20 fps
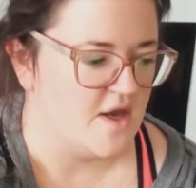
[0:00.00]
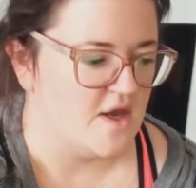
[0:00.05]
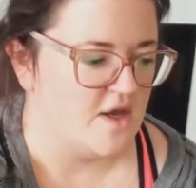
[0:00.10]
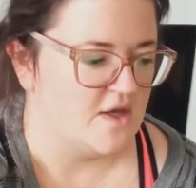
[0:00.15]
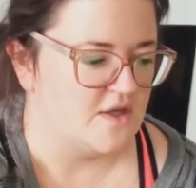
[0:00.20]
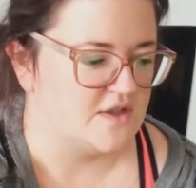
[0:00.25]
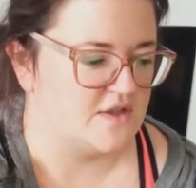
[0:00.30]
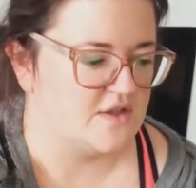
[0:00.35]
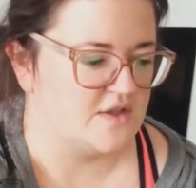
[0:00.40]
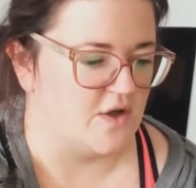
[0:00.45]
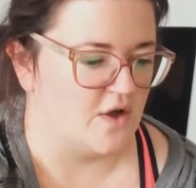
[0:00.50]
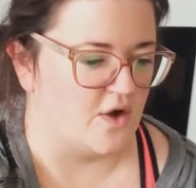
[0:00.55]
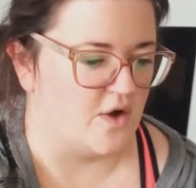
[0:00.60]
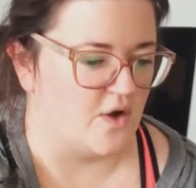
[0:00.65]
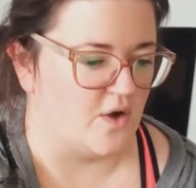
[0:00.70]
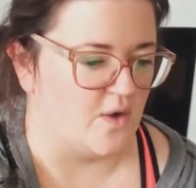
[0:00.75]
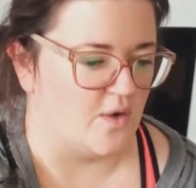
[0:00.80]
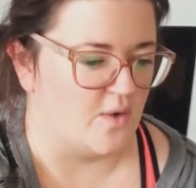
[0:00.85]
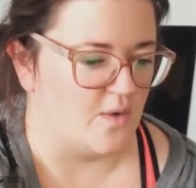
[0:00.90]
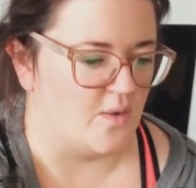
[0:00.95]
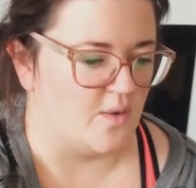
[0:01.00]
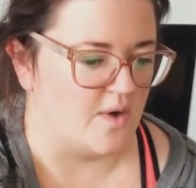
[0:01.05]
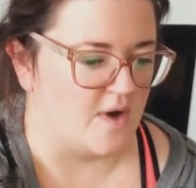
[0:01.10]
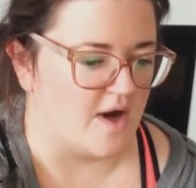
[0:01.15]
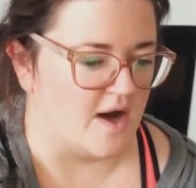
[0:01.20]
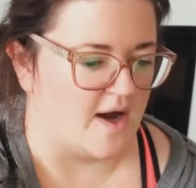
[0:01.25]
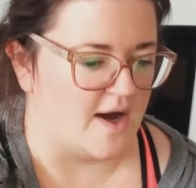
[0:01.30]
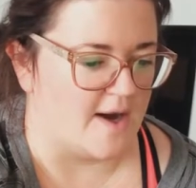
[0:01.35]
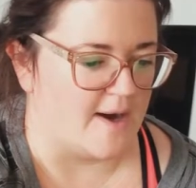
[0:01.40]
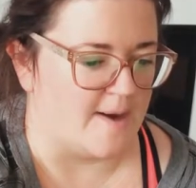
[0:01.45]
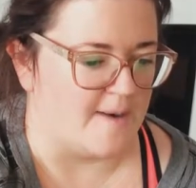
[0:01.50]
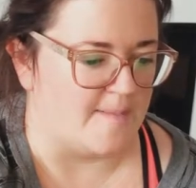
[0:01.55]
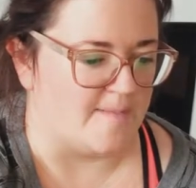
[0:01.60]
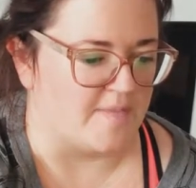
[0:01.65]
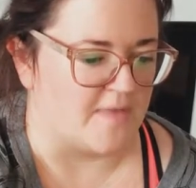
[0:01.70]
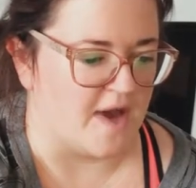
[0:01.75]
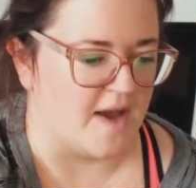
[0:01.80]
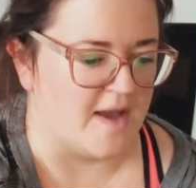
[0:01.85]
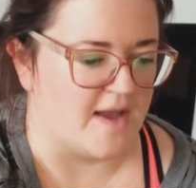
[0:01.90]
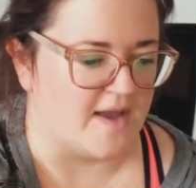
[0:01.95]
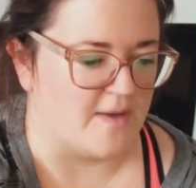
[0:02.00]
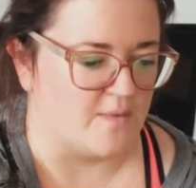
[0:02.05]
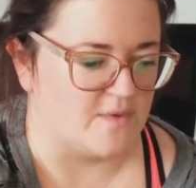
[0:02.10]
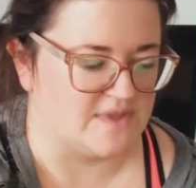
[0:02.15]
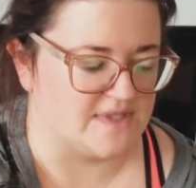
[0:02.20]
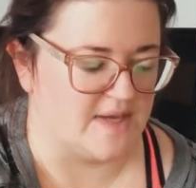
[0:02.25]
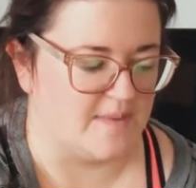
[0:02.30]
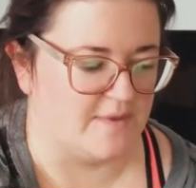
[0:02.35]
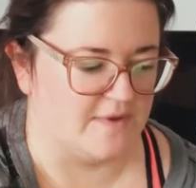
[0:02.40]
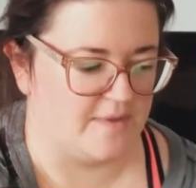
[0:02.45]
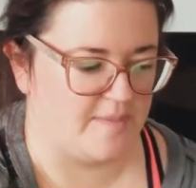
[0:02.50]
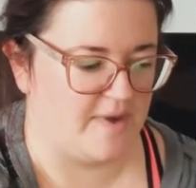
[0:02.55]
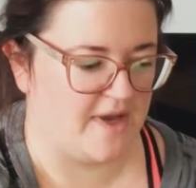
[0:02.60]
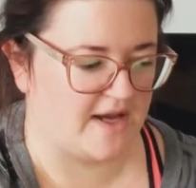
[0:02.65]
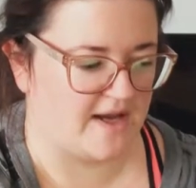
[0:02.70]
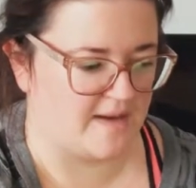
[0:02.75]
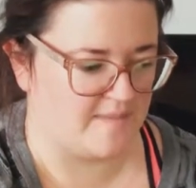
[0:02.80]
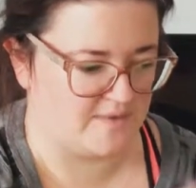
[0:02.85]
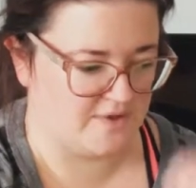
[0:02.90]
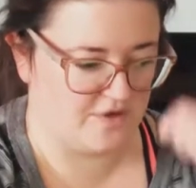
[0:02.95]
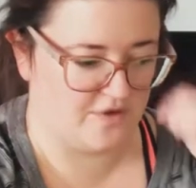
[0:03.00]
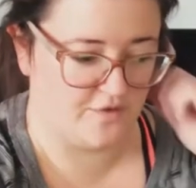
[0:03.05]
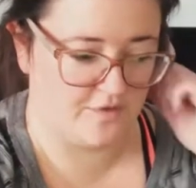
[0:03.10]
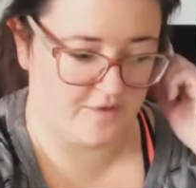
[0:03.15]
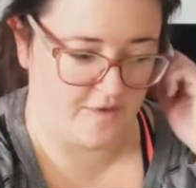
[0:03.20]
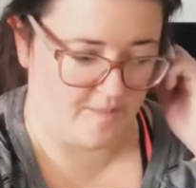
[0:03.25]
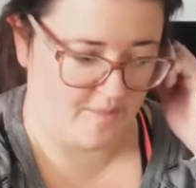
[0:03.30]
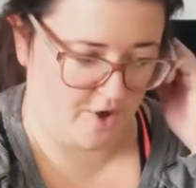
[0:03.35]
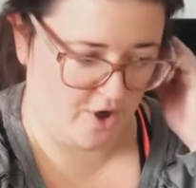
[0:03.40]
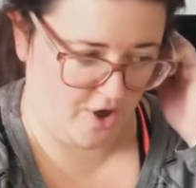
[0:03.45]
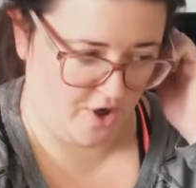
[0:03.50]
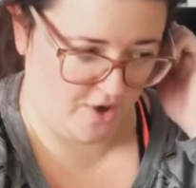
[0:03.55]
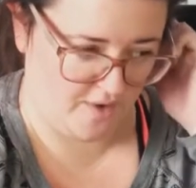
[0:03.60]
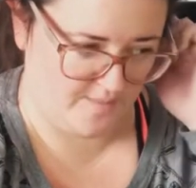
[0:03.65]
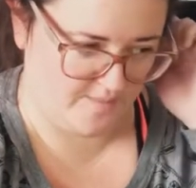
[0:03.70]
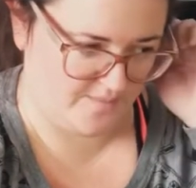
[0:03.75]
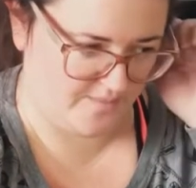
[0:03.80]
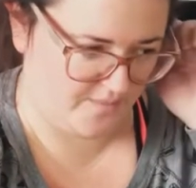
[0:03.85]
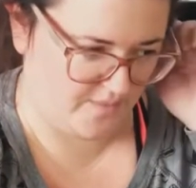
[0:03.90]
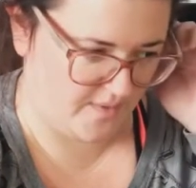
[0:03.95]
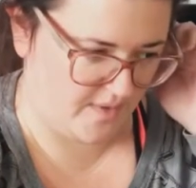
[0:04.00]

So um, I was able to pick up two from her.